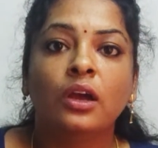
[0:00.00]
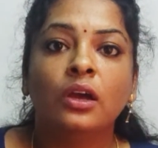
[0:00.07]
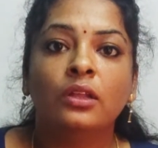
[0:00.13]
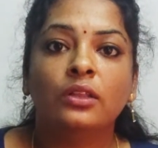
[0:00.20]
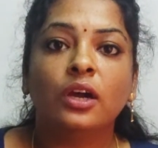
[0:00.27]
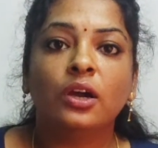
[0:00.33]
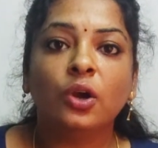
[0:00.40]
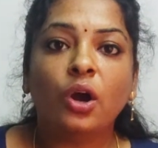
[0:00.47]

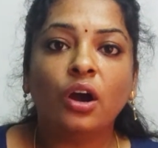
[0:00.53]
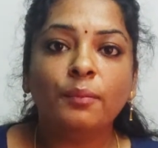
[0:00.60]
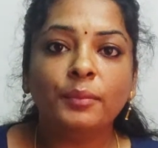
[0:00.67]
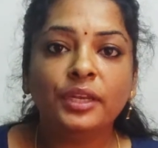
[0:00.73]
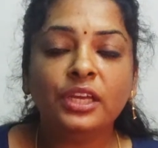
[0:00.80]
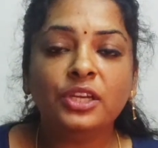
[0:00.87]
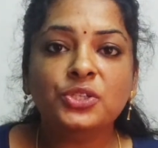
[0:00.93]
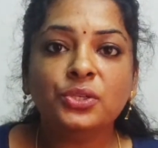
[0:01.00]
The
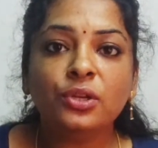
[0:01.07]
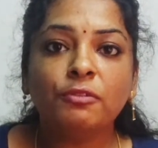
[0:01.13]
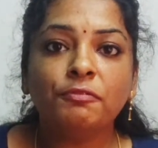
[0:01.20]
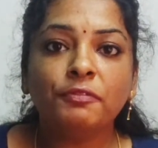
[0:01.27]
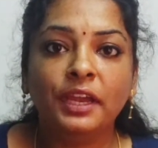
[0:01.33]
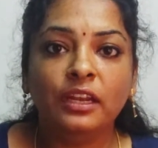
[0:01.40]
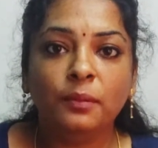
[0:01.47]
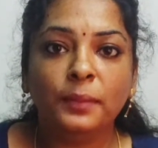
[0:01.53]
combination
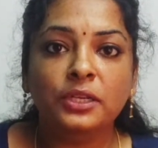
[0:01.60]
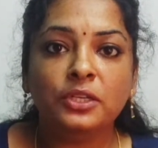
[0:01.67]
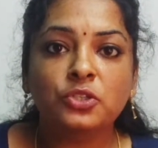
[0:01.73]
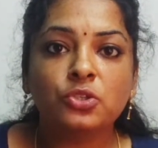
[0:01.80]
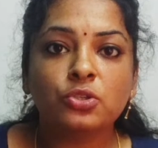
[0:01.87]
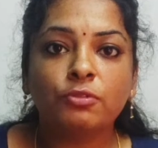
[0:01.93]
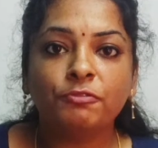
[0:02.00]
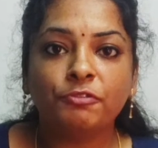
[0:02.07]
of elements
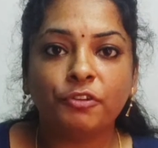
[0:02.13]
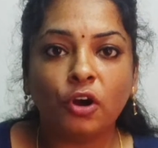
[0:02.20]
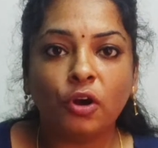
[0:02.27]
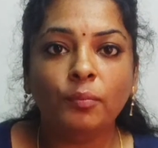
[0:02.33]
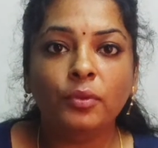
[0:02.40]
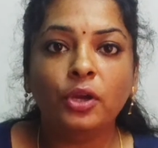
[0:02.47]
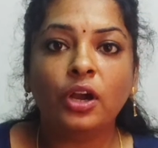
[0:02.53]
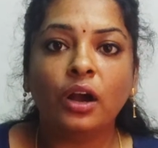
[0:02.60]
to
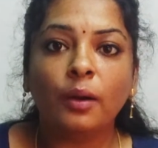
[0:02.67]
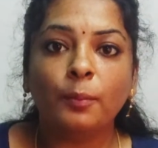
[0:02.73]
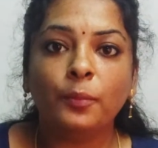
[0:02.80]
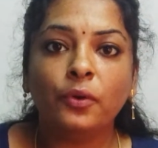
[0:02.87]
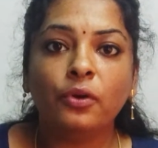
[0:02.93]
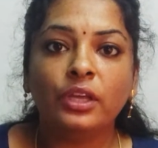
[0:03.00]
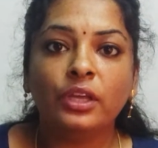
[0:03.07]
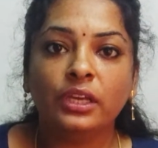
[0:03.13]
form
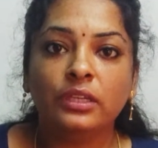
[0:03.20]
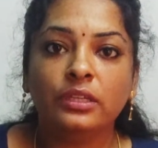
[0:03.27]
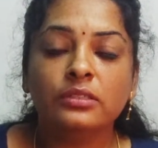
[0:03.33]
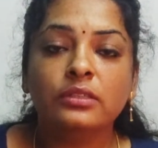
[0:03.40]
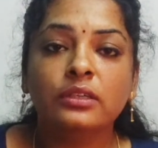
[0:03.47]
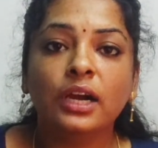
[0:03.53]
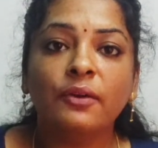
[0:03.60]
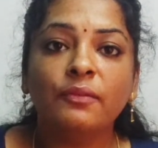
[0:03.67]
compound is
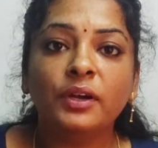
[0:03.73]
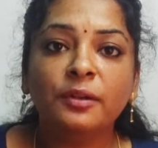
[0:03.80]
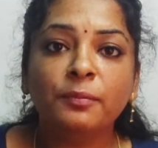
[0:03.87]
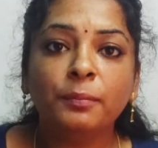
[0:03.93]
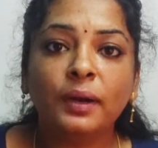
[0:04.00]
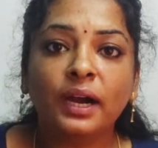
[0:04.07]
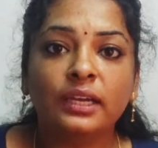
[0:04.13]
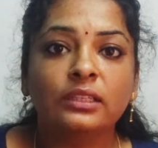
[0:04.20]
governed
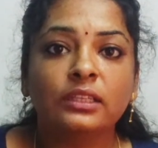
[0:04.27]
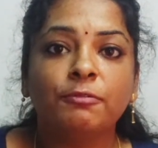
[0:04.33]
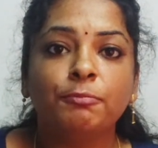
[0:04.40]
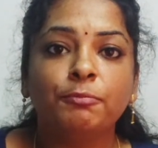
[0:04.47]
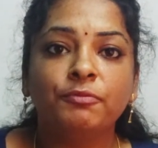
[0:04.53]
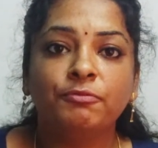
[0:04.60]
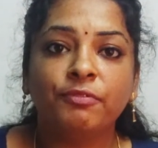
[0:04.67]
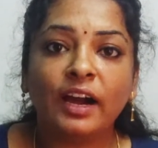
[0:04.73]
by the
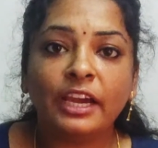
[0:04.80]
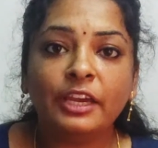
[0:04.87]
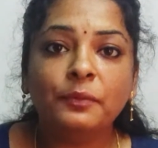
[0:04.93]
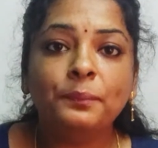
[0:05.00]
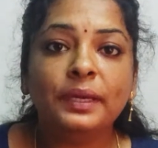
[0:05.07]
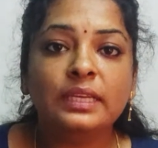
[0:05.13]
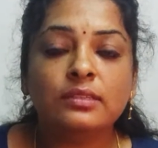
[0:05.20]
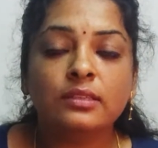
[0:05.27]
5
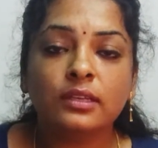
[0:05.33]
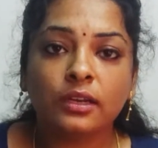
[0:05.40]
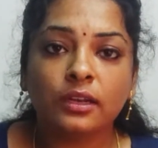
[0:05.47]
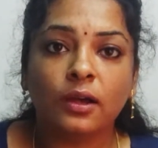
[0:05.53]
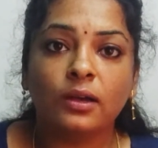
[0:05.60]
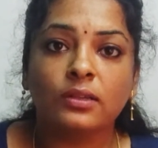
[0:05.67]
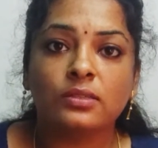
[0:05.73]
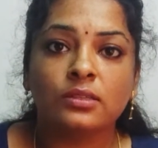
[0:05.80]
basic
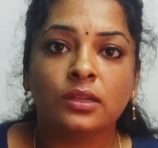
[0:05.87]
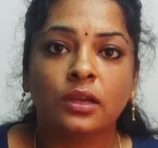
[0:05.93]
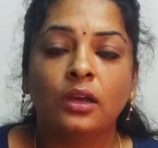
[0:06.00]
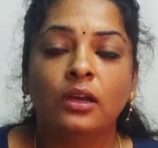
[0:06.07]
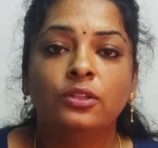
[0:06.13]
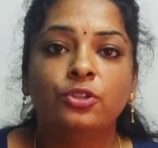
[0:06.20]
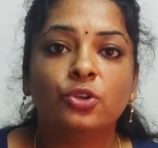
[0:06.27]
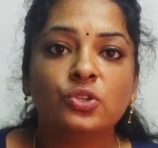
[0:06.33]
laws.
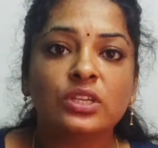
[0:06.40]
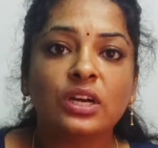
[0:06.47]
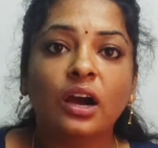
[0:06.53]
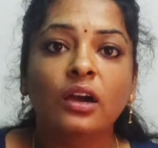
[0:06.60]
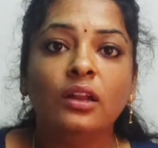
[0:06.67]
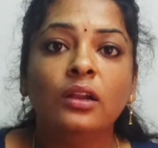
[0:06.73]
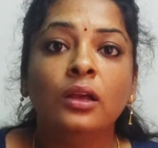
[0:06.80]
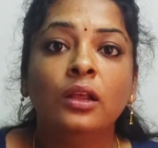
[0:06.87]
Those
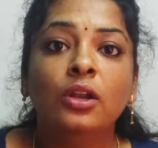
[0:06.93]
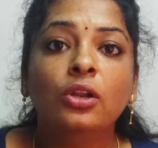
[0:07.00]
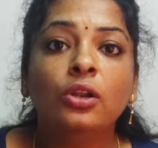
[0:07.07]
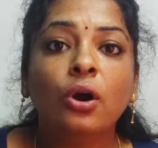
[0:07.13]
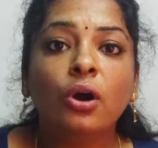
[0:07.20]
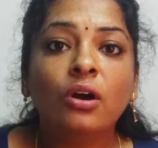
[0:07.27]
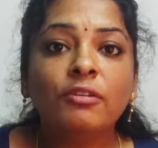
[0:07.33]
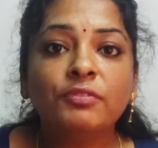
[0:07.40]
are
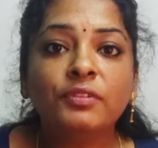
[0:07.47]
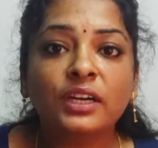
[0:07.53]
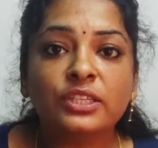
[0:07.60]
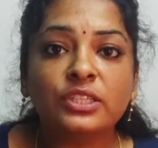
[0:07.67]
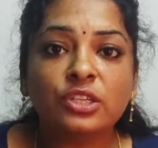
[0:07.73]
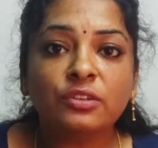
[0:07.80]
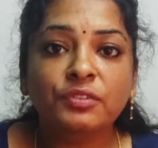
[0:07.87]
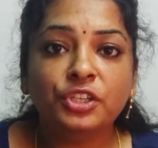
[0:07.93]
law of
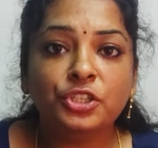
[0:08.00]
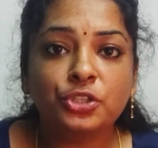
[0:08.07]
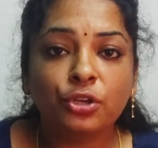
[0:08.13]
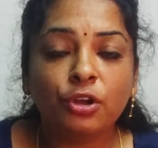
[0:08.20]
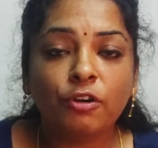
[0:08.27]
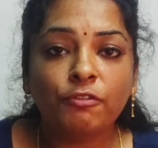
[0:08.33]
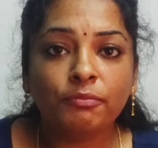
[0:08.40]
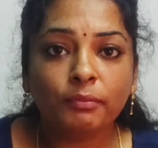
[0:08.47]
conservation
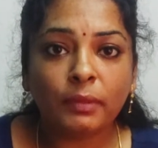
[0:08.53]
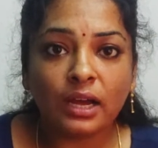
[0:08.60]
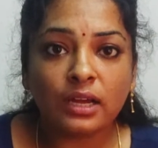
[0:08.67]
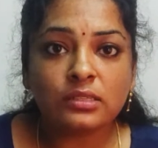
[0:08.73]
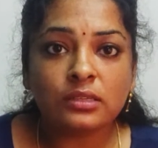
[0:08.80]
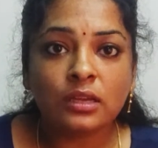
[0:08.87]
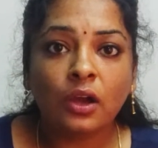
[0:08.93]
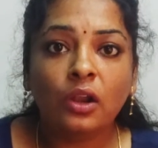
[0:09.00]
of mass,
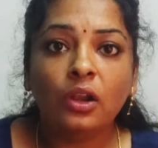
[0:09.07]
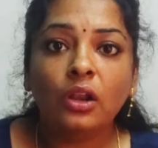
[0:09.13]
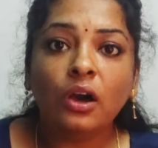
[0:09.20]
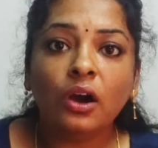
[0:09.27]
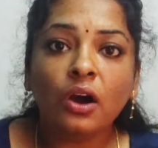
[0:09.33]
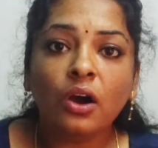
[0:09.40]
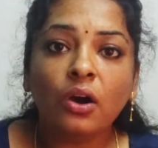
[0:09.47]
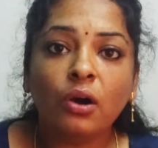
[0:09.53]

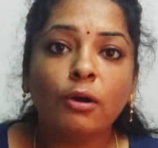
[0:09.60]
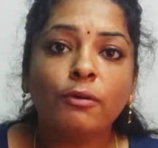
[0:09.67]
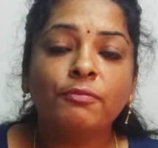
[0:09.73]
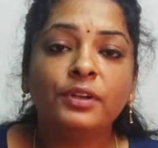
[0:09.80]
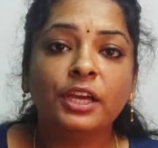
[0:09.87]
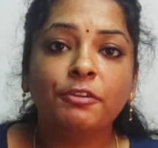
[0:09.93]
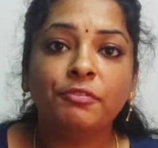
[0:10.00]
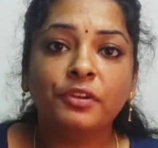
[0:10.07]
law of
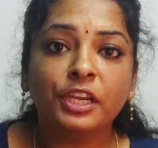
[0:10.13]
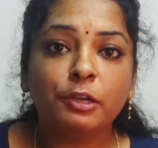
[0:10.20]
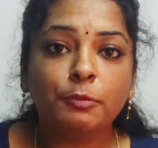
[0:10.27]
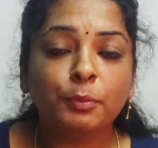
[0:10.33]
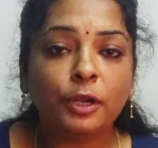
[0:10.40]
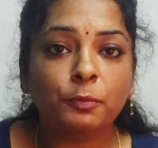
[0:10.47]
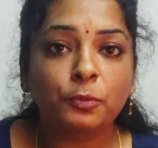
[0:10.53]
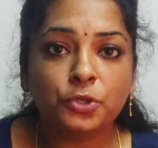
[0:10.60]
definite
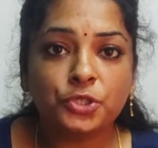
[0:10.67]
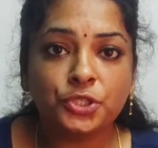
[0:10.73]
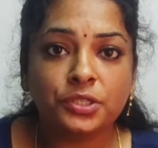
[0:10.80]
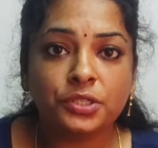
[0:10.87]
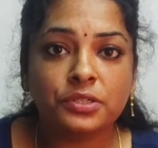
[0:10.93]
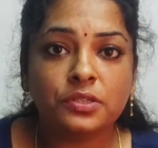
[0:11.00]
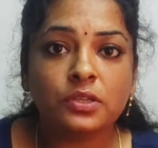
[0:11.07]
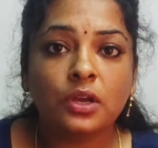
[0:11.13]

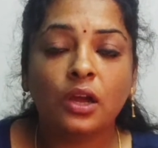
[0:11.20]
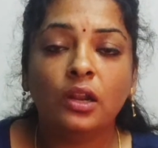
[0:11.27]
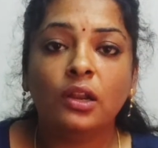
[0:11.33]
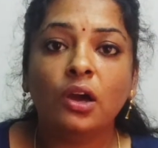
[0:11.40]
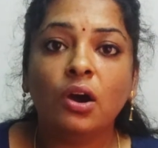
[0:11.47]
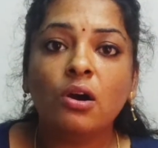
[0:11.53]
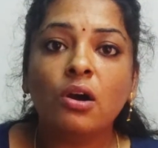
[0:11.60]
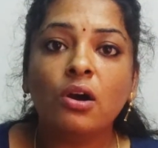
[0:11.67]
proportions,
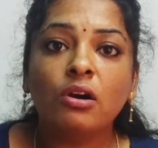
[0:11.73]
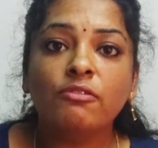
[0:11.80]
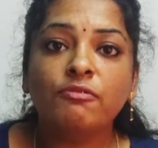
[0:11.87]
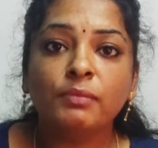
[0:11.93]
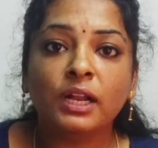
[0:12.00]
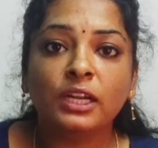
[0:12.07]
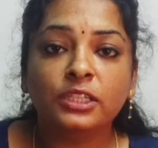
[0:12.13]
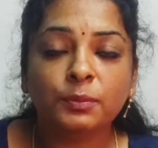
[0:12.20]
law of
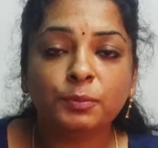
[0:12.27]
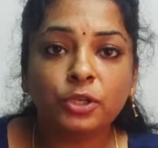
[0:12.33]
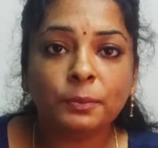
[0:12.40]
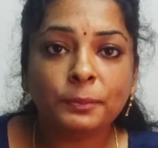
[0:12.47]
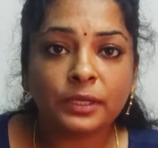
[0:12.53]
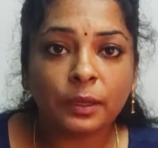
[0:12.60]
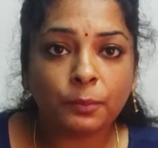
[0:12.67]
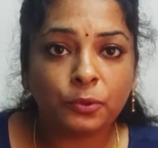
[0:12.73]
multiple
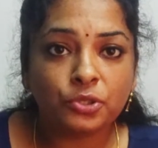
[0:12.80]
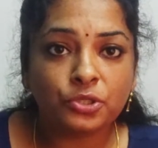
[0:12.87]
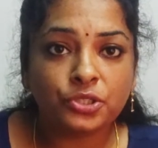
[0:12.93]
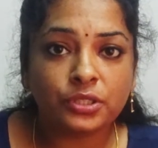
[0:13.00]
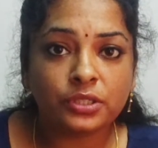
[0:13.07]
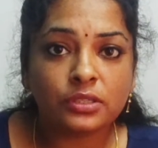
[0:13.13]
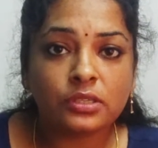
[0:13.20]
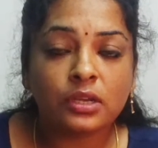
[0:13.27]

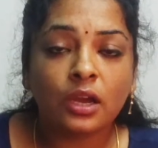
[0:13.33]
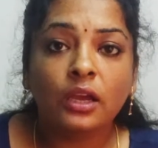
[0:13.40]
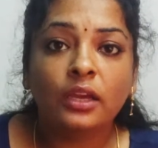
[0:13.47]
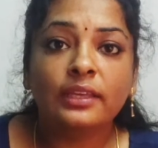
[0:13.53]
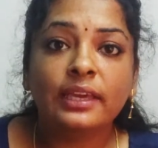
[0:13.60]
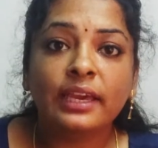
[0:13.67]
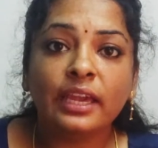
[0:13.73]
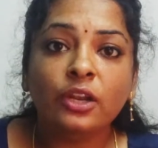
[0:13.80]
proportions,
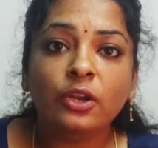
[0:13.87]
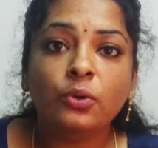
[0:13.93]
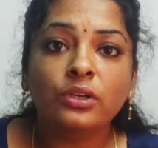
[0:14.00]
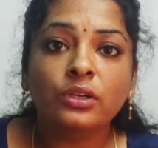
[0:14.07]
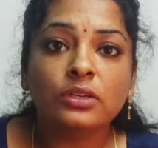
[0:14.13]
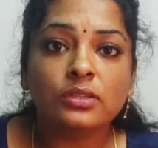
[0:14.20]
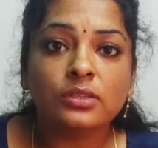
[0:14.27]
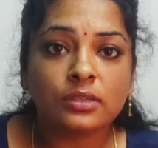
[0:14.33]

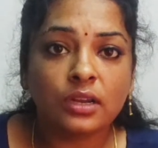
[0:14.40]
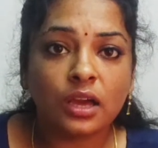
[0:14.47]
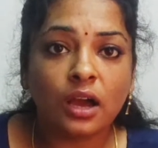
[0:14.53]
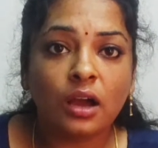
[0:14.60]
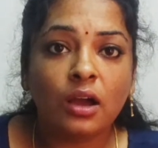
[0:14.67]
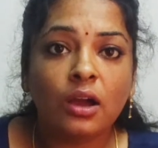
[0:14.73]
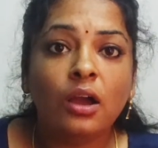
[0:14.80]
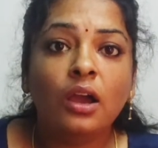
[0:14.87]
Gay-Lucas
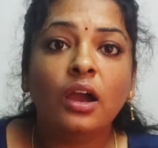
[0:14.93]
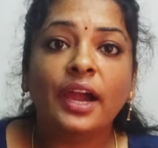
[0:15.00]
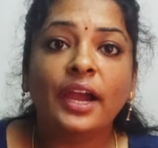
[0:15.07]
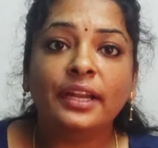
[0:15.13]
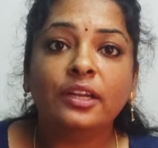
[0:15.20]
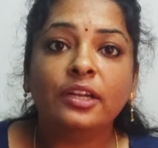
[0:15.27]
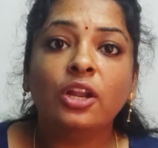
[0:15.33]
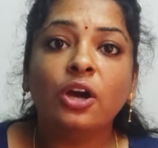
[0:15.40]
law
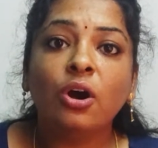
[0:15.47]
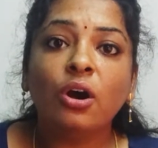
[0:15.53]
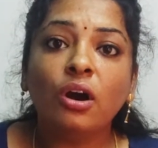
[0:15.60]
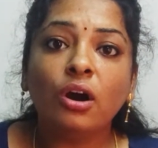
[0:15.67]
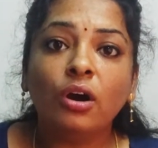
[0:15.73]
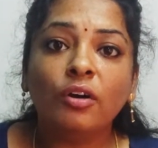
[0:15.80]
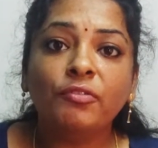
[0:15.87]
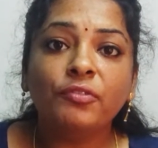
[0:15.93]
and law
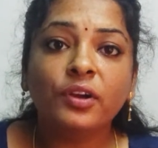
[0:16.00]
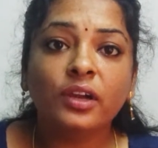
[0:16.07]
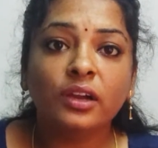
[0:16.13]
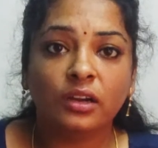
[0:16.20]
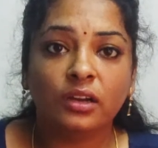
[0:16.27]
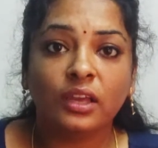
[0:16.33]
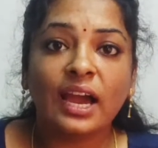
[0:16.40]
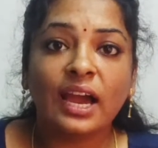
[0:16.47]

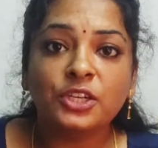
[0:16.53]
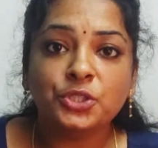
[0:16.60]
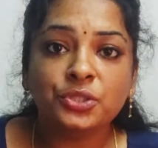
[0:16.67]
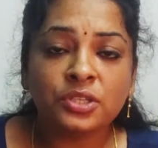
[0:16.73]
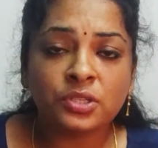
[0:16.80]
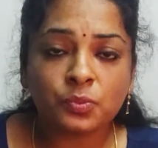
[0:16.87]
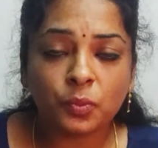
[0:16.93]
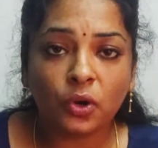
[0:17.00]
of
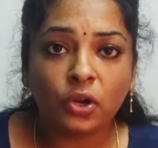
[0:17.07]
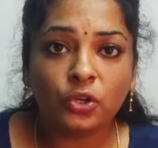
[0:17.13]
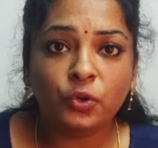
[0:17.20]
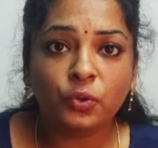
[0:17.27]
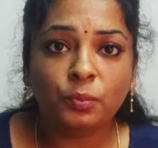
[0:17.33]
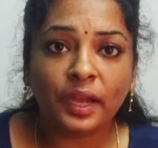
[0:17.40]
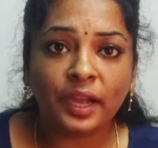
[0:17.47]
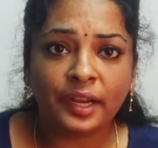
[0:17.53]
gaseous
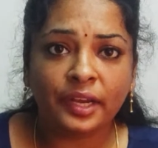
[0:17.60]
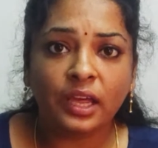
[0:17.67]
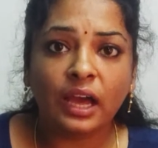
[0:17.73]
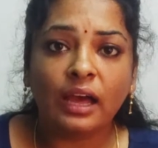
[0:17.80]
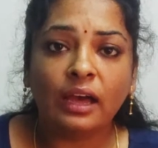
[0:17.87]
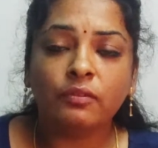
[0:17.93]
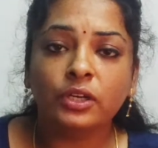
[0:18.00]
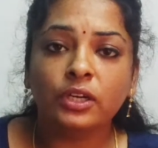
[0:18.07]
volume and
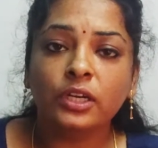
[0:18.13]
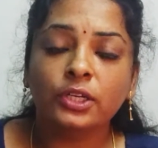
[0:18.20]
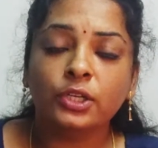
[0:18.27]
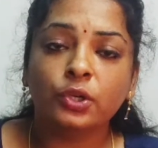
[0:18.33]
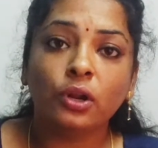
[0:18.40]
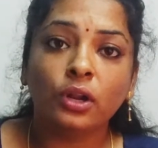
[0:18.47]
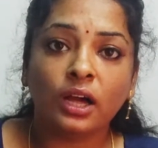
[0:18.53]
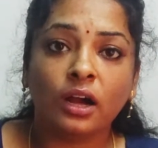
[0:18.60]

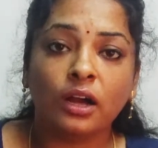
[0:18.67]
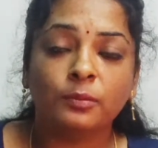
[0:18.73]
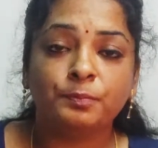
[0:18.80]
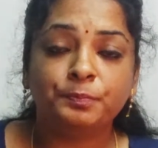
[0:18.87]
Avogadro law.